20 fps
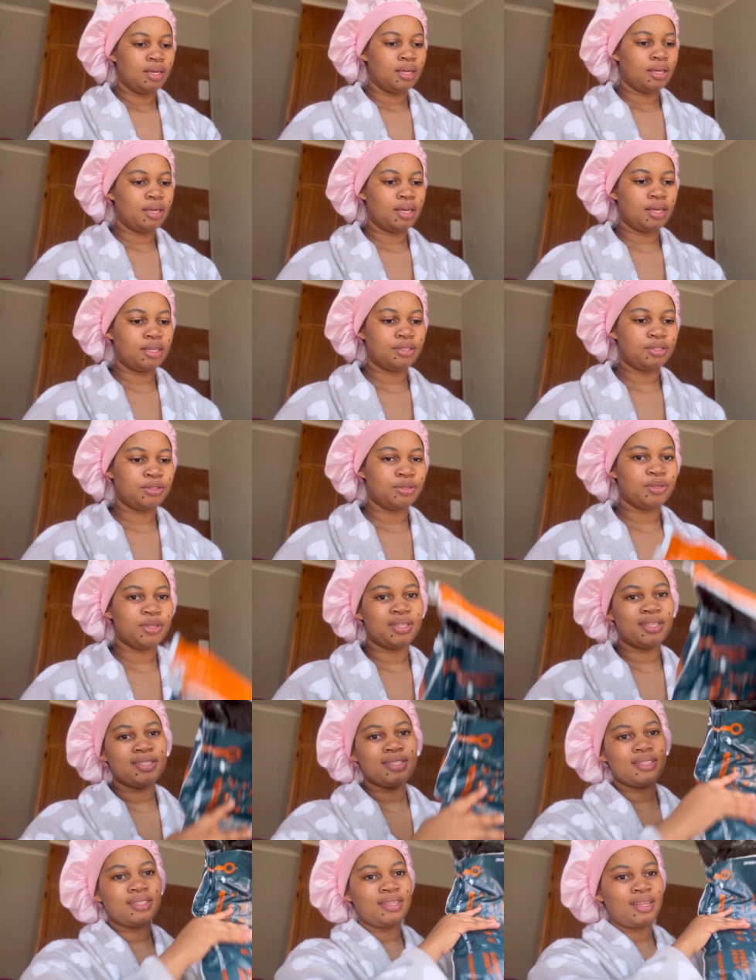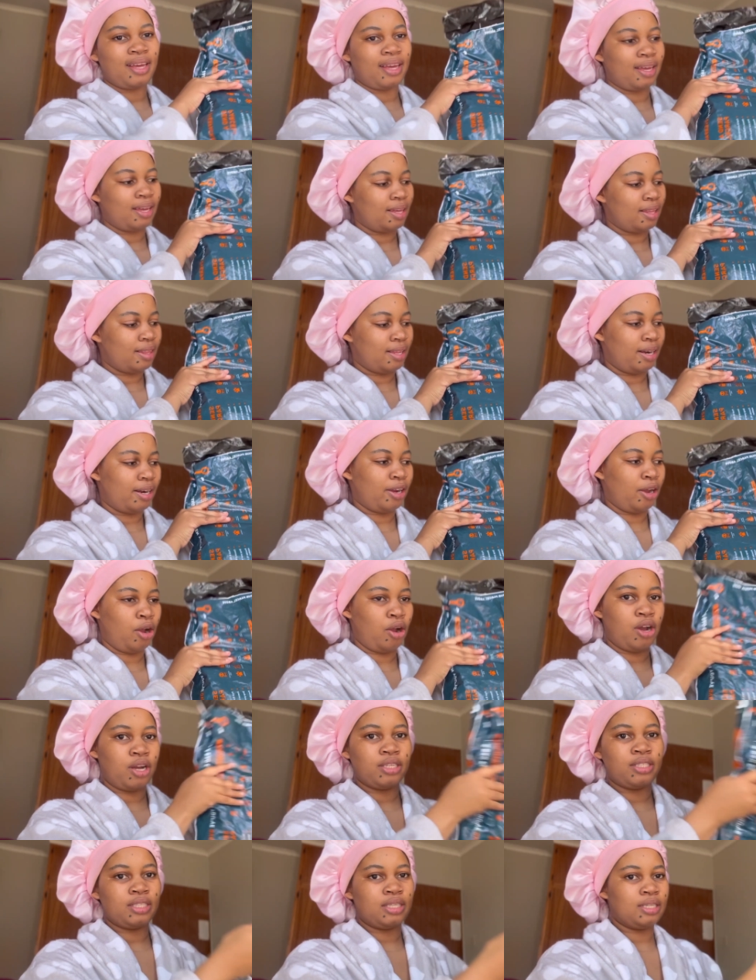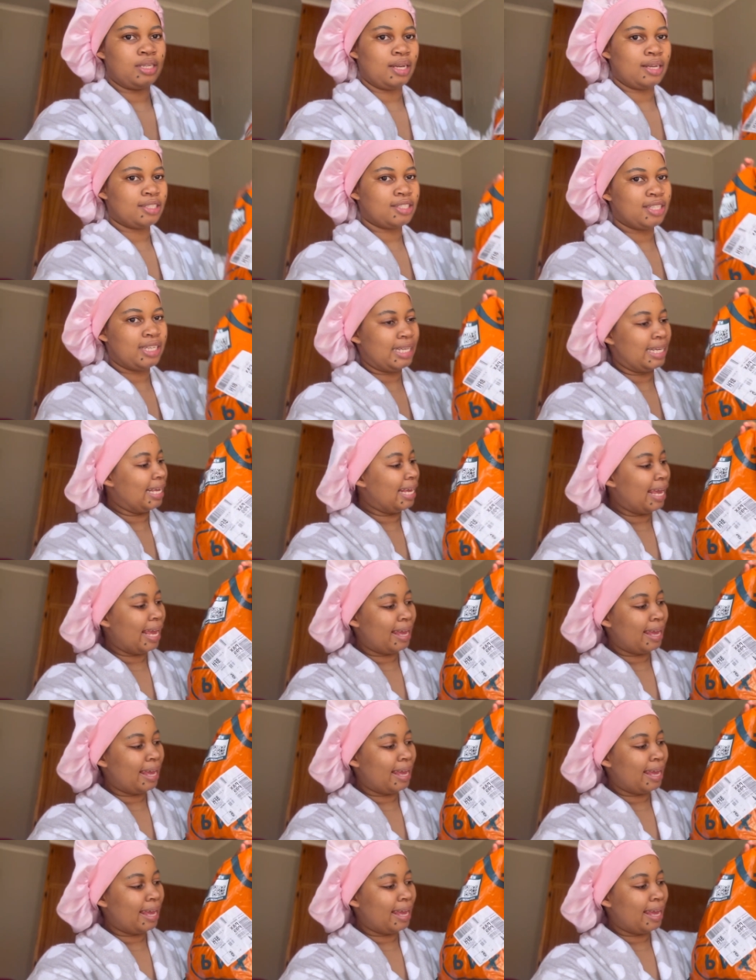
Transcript: Yeah, so this is the hair that I got that actually